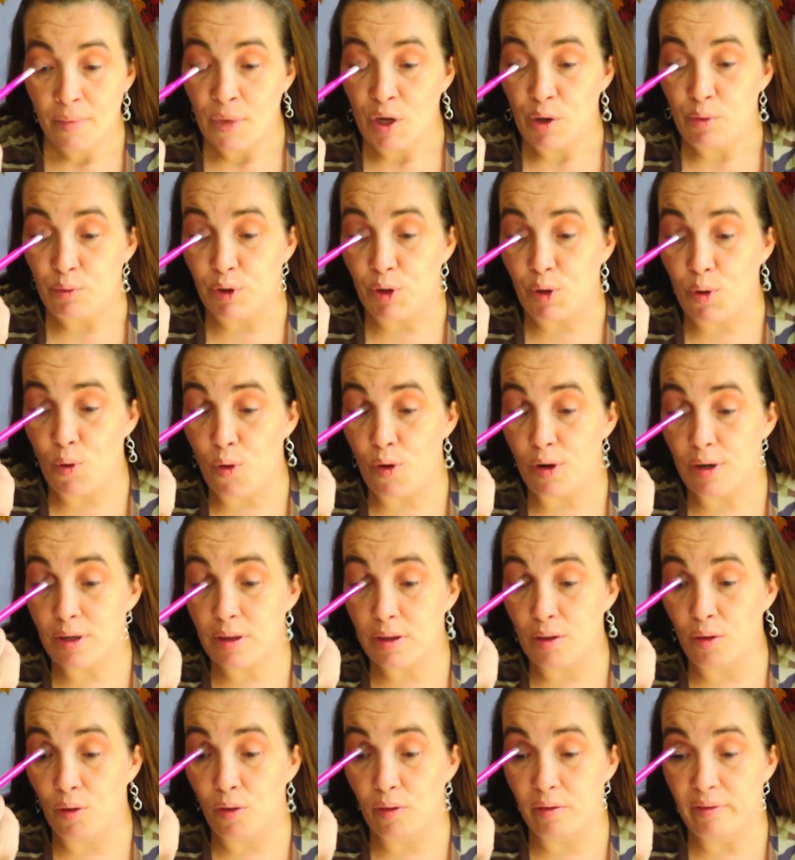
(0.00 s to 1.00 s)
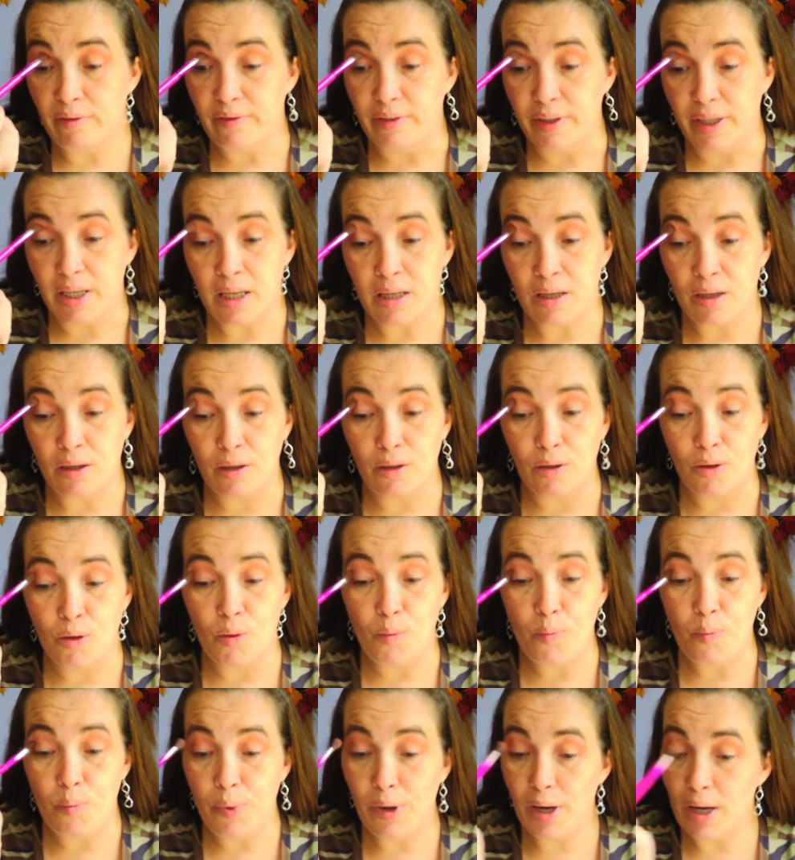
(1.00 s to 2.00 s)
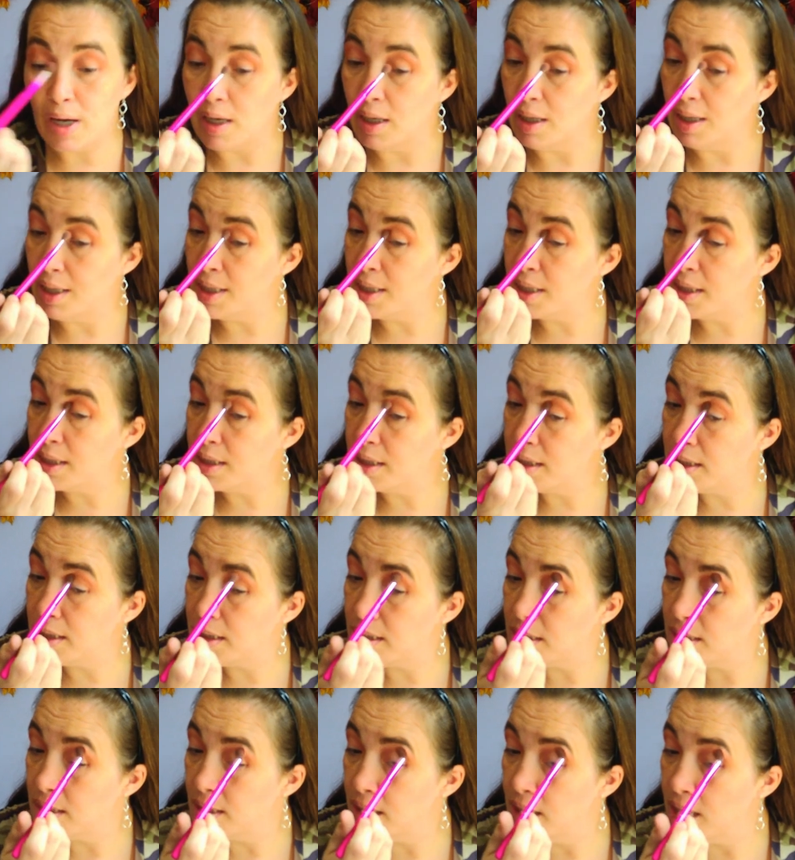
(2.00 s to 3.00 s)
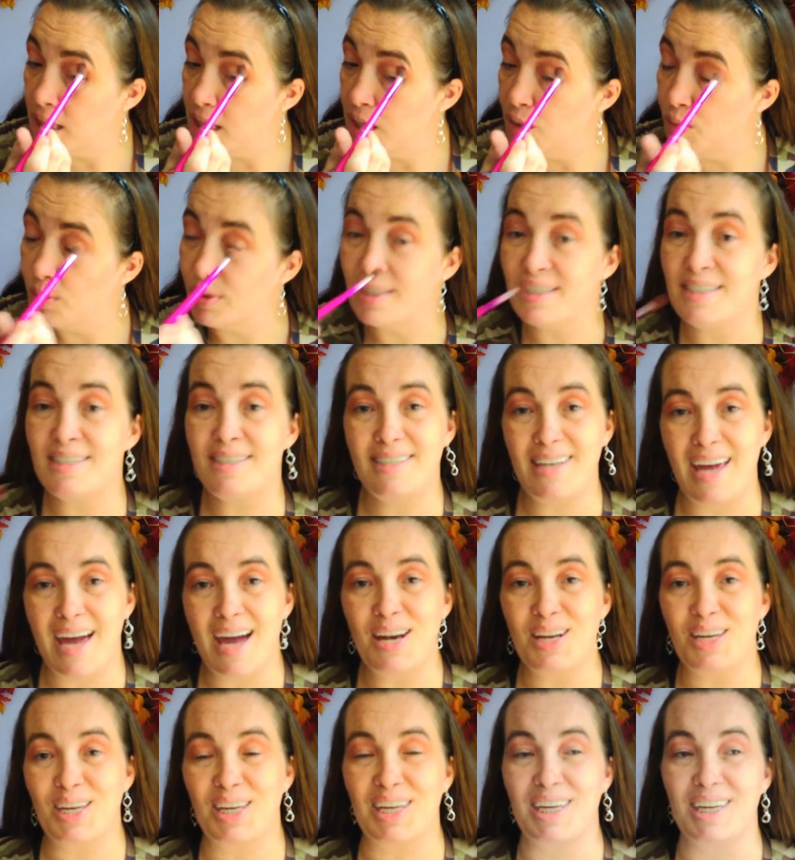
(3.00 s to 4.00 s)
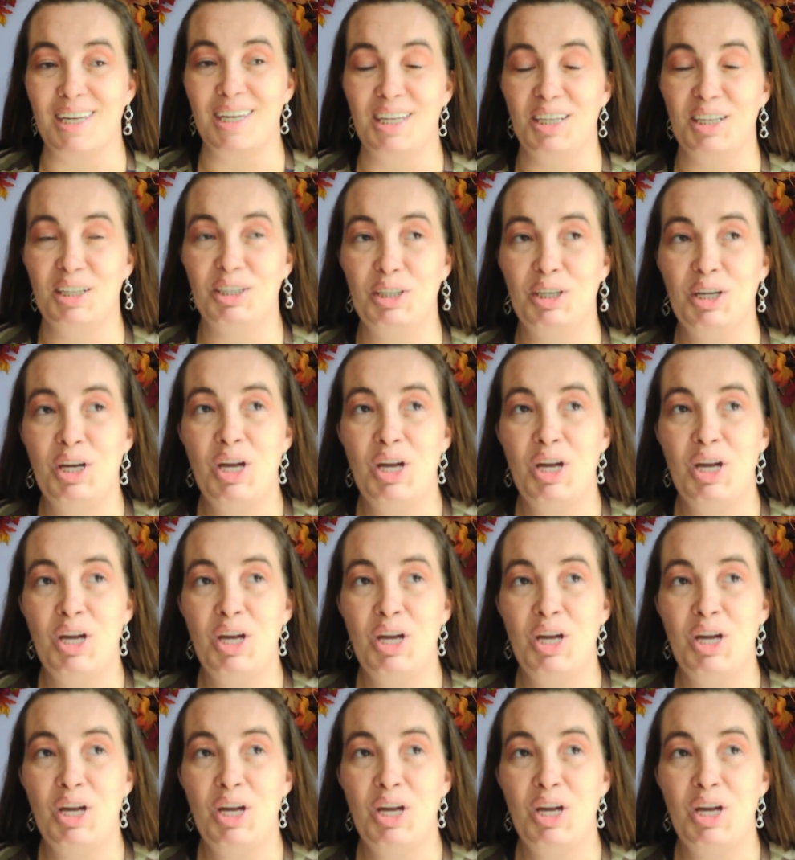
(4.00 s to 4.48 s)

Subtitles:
recorded the whole video, but it was staticky.